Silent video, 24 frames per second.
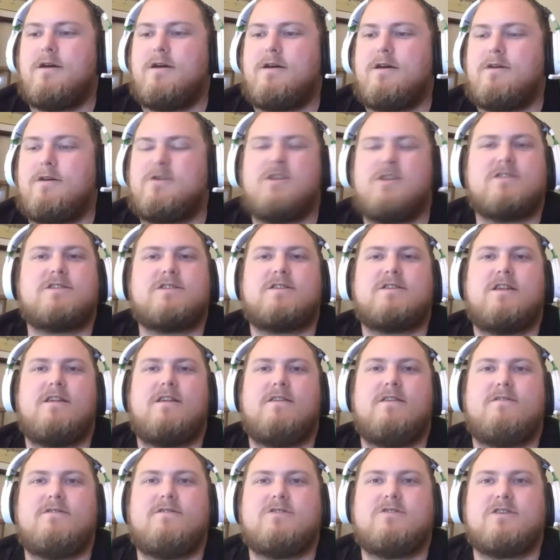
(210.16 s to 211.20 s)
Just
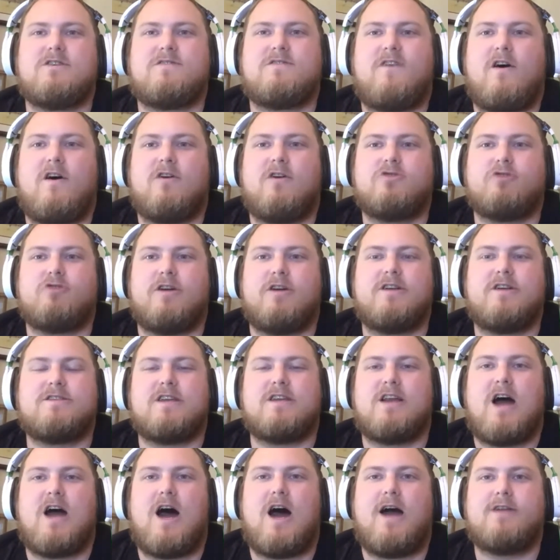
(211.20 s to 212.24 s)
just fall drinks
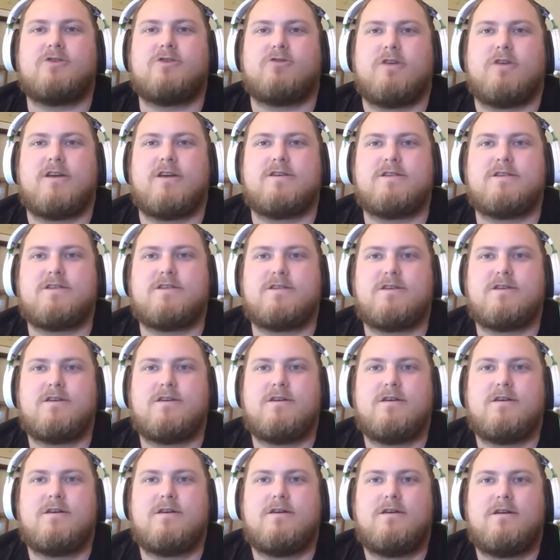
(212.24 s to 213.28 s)
and hot drinks.
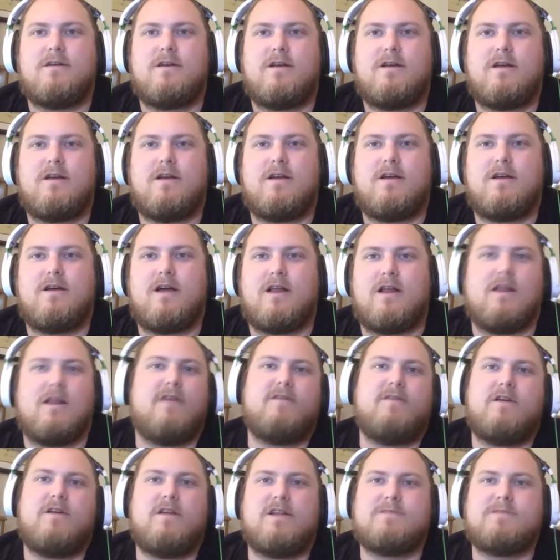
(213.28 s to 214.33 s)
I
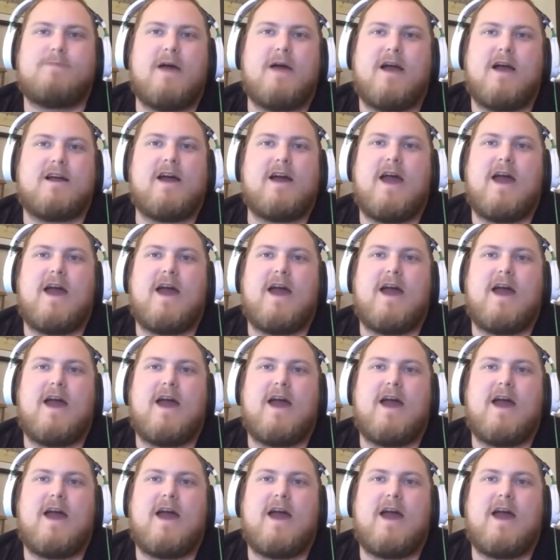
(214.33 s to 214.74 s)
love it. It's back.